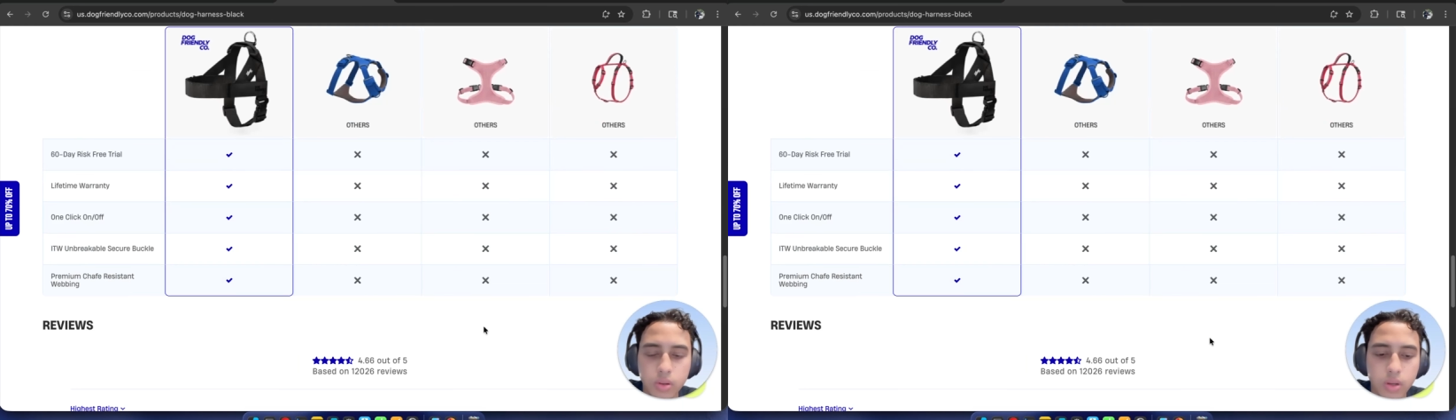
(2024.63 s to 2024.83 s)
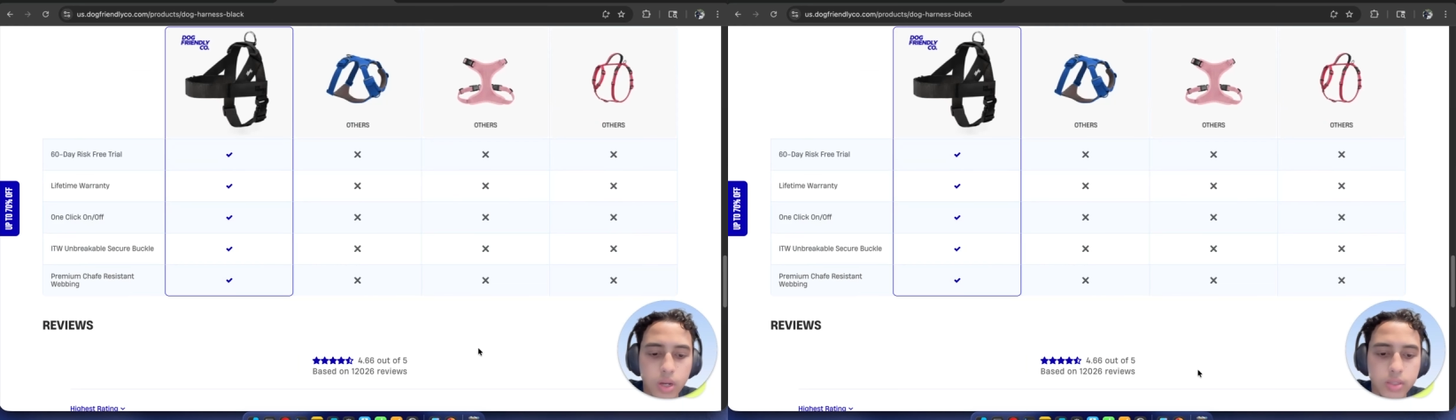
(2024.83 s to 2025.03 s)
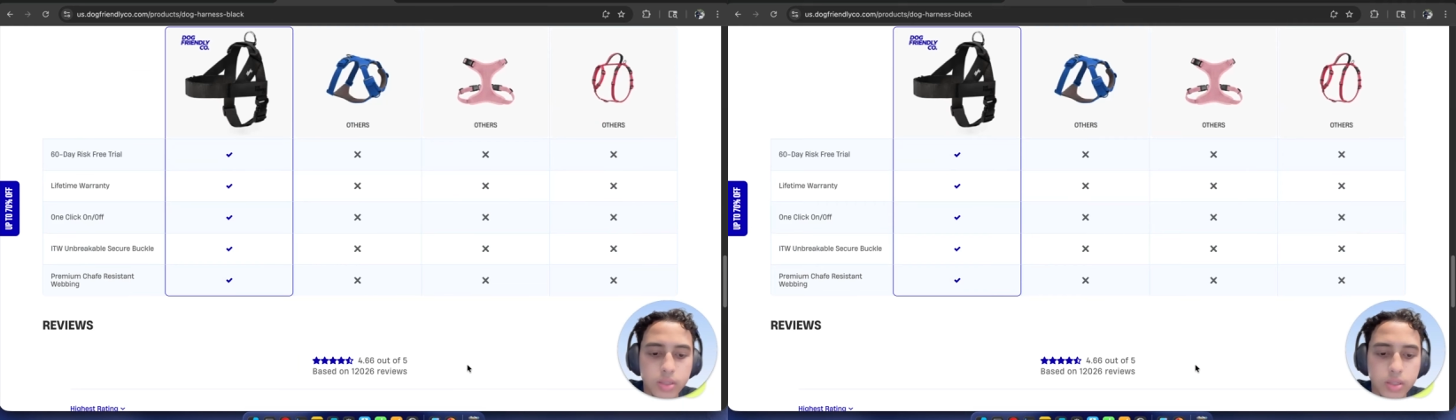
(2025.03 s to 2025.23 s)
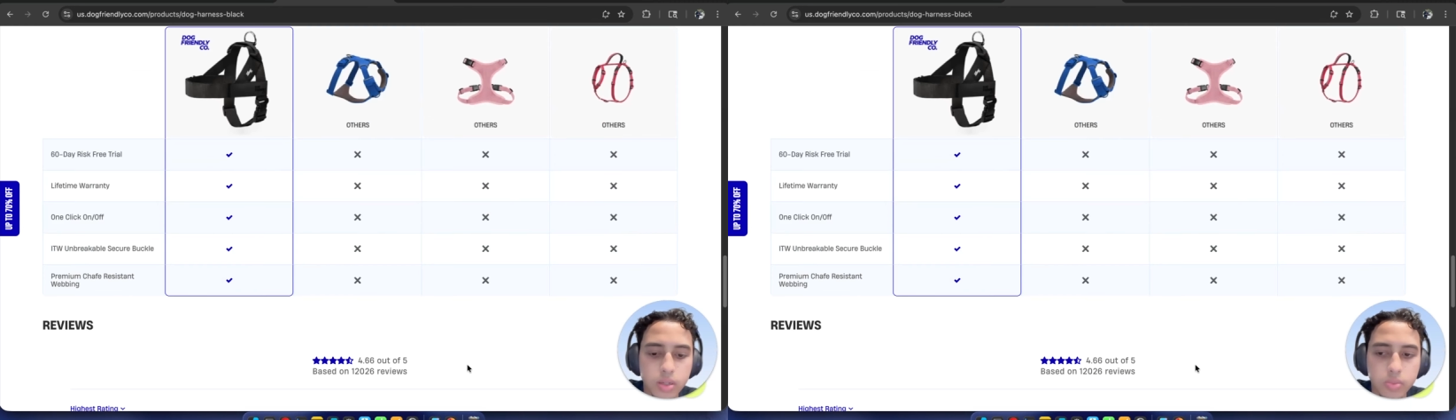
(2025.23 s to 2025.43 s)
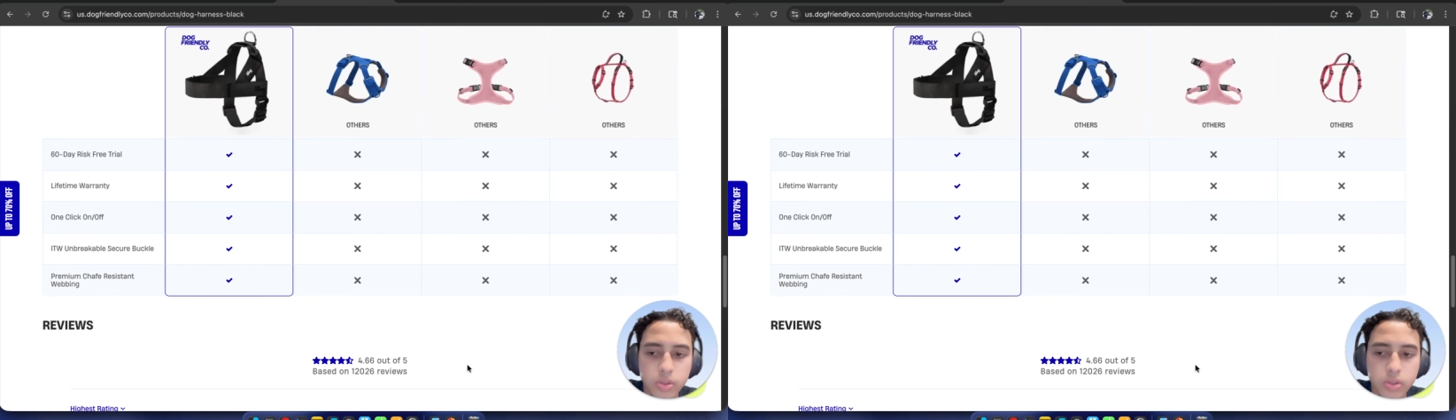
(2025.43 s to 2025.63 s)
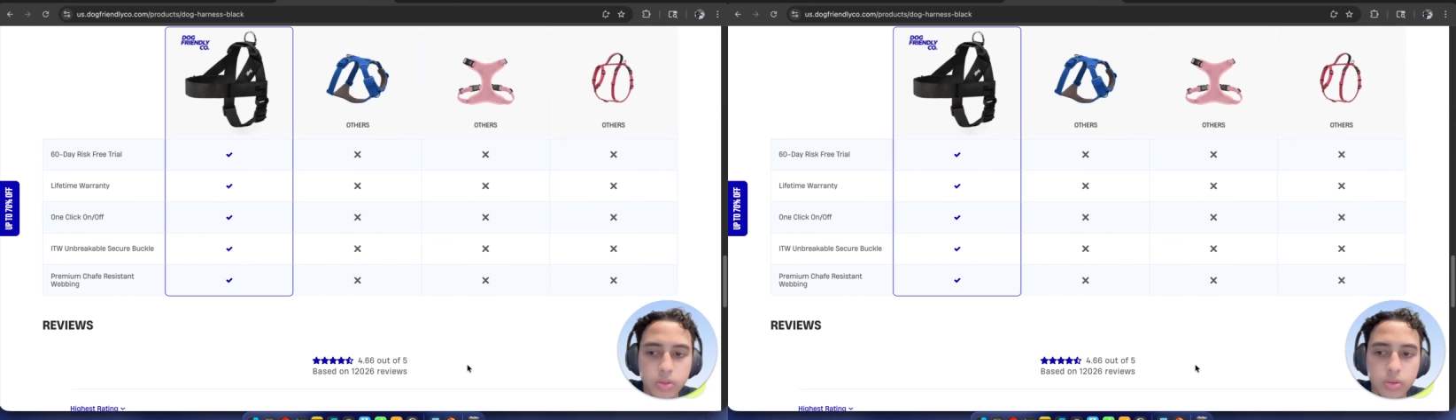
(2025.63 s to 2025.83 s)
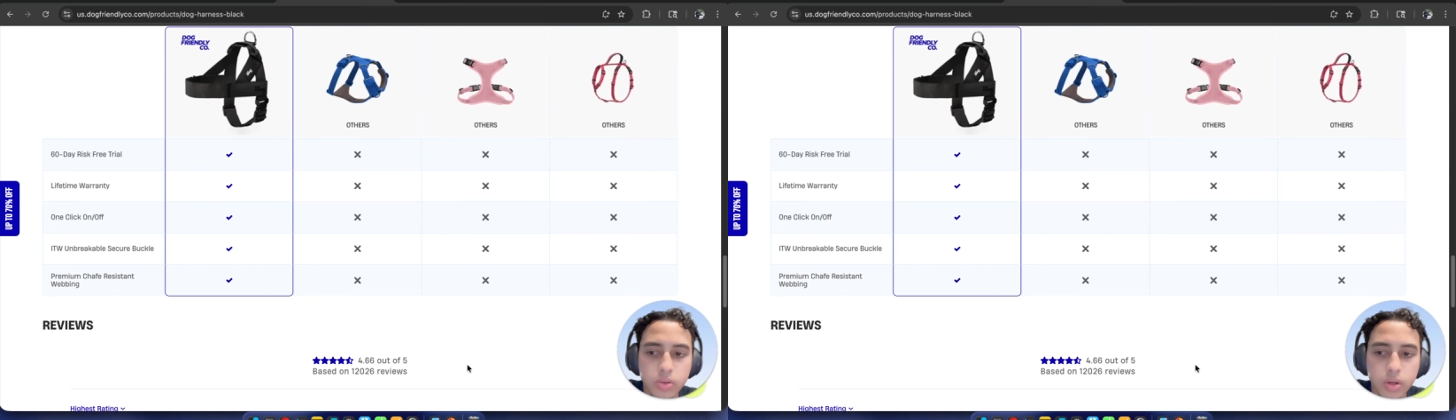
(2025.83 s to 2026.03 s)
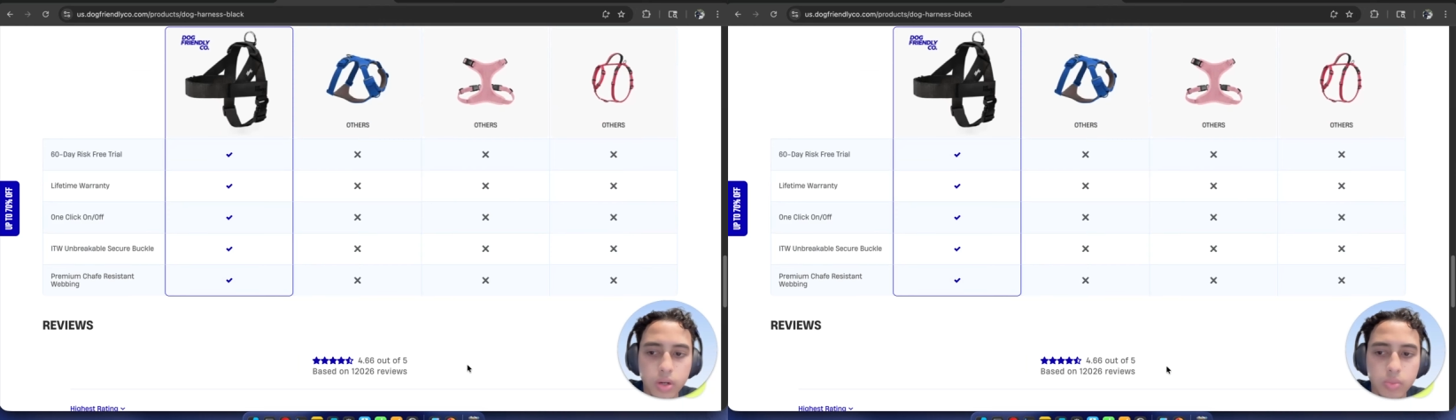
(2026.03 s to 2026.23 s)
ITW,
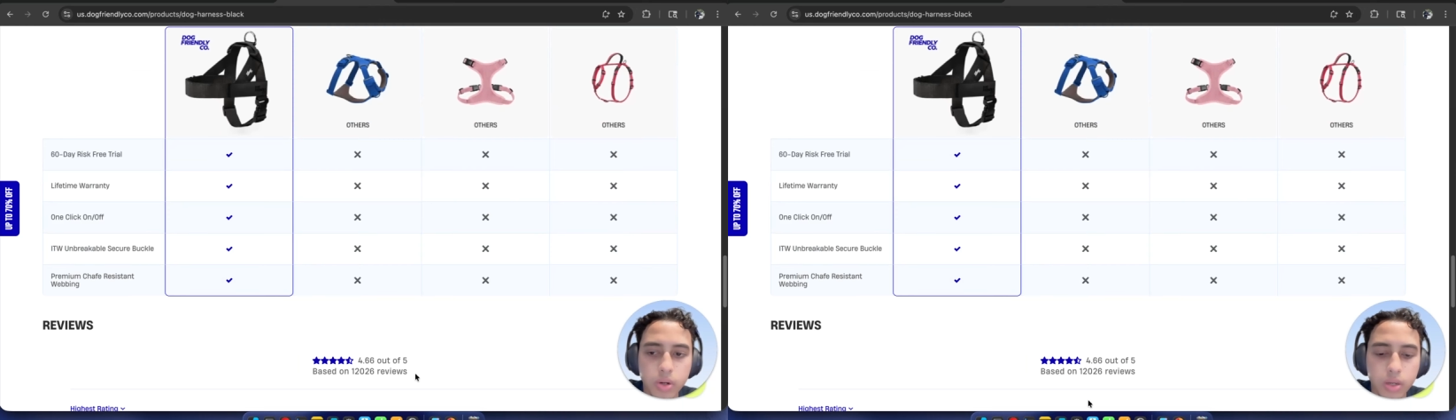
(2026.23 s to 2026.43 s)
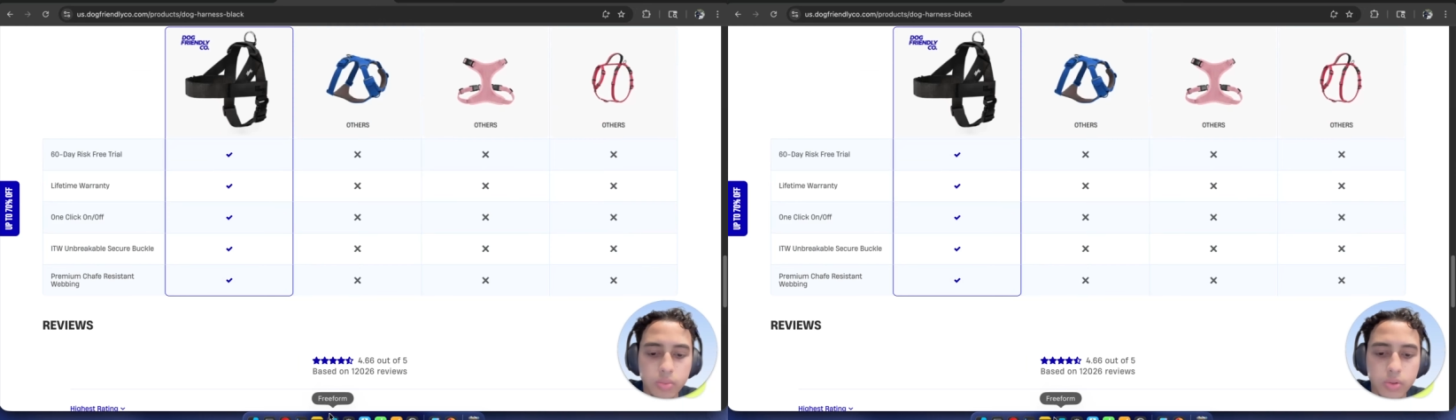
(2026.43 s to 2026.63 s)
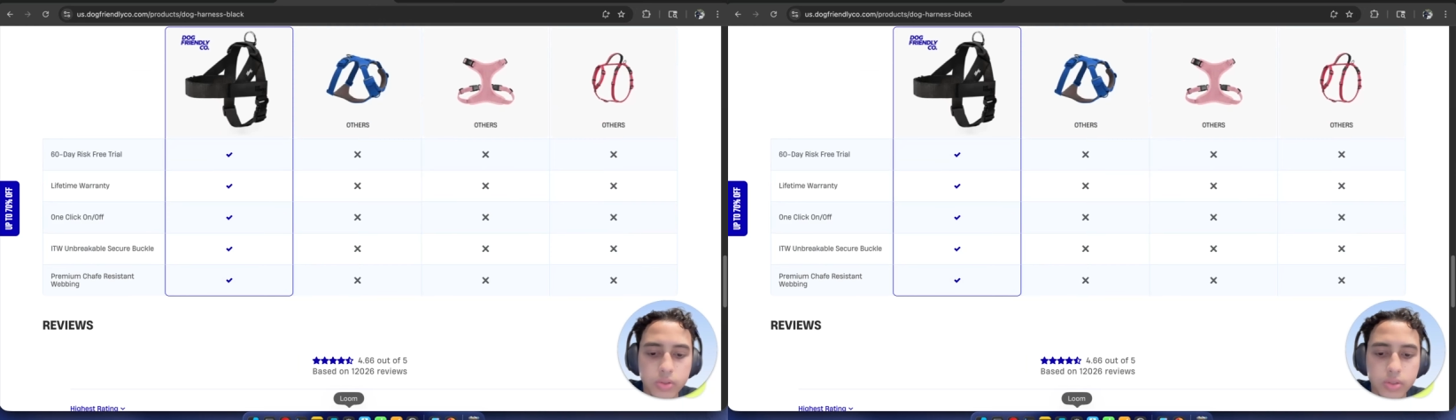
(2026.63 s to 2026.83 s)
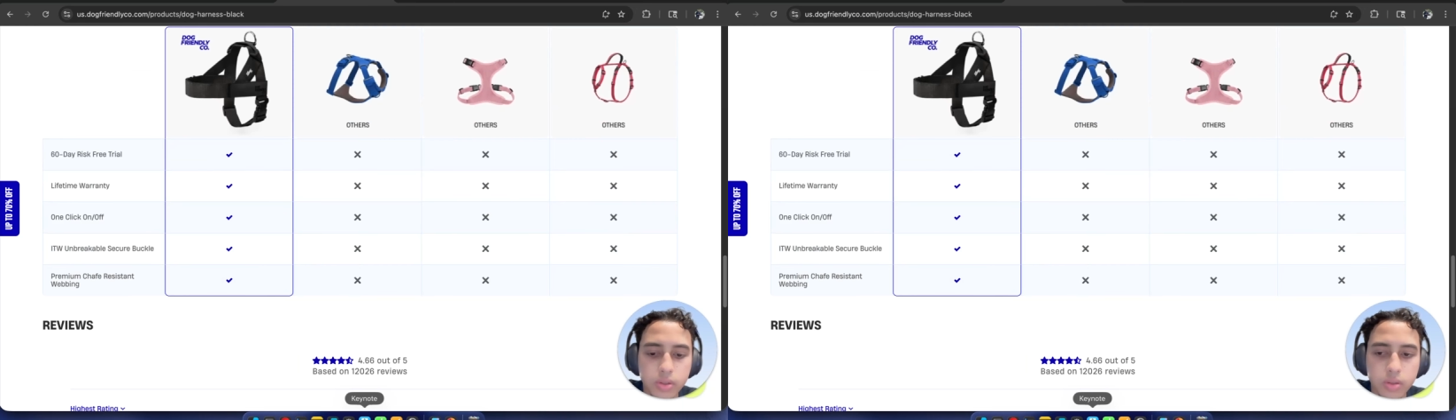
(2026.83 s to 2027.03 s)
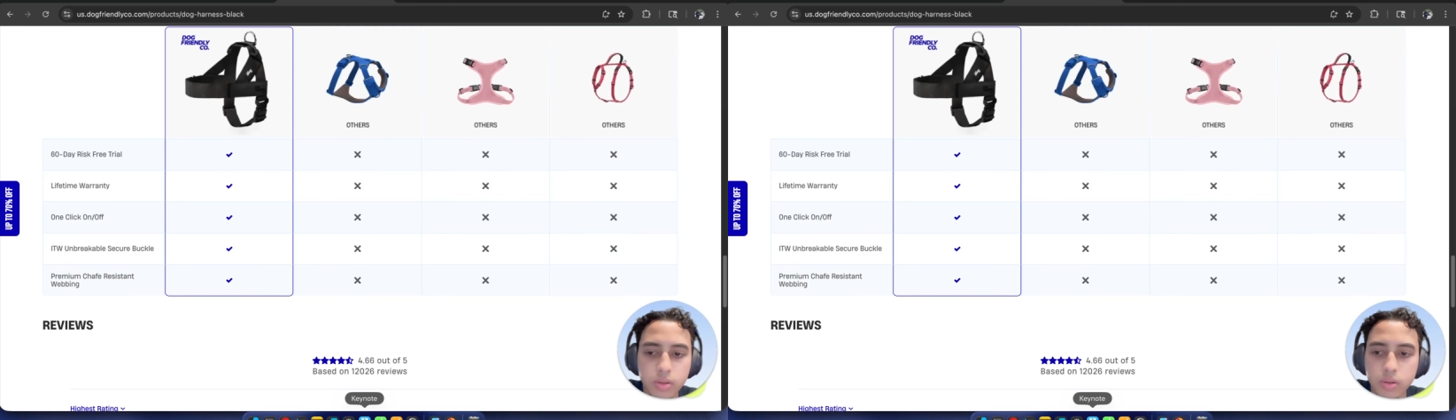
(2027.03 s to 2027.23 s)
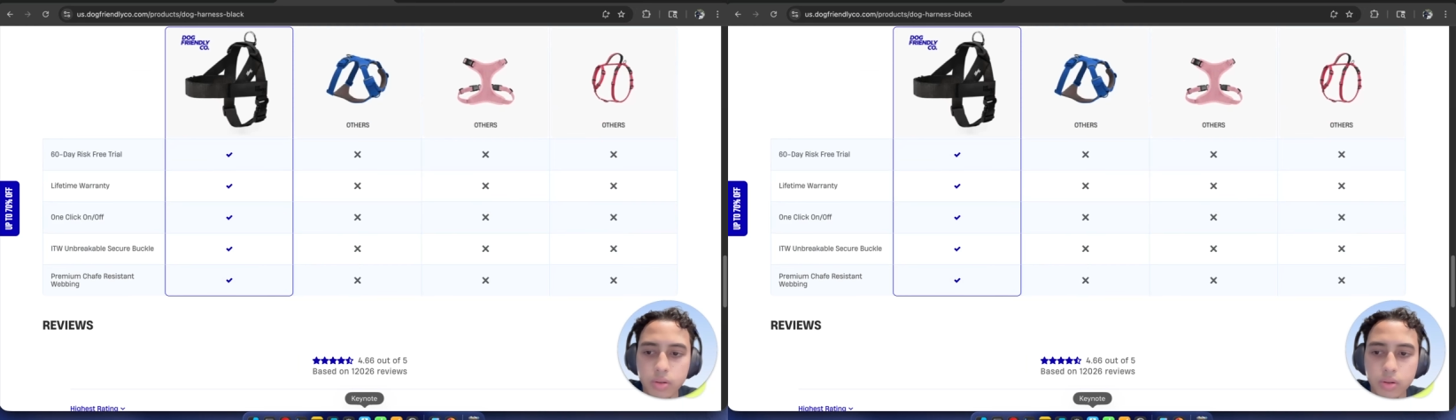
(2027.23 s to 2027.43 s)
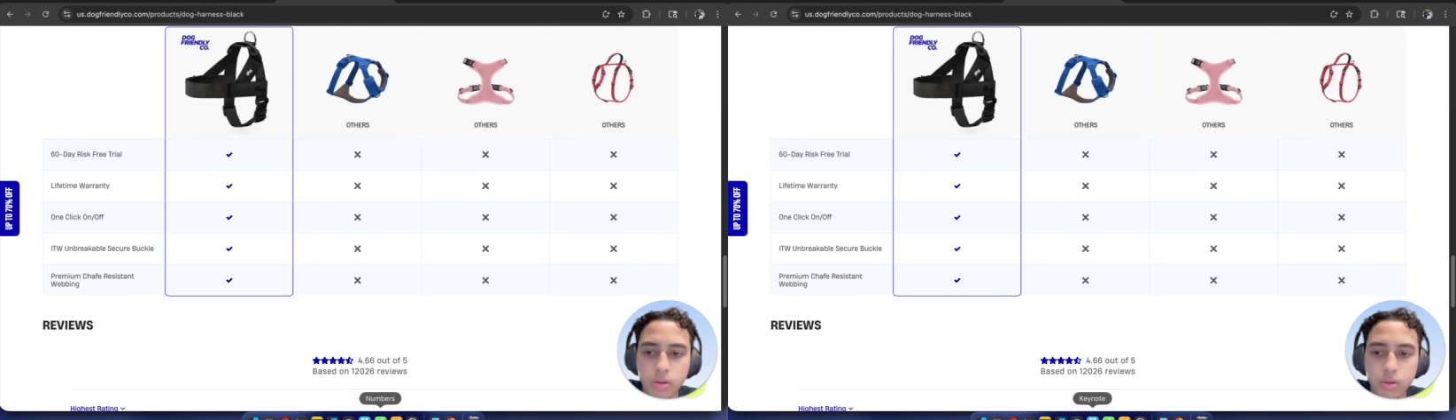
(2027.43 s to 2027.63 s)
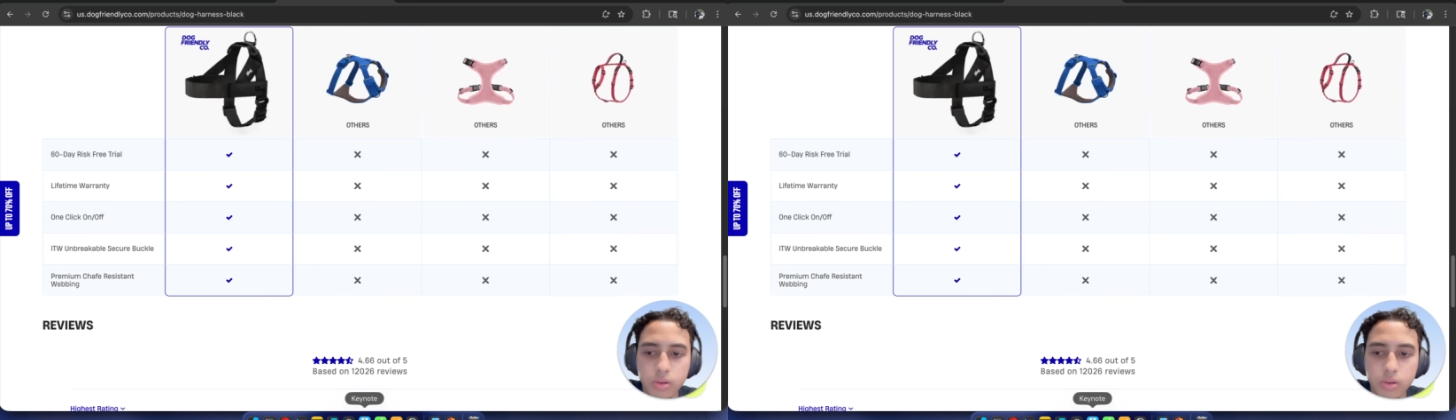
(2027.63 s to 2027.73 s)
unbreakable, secure,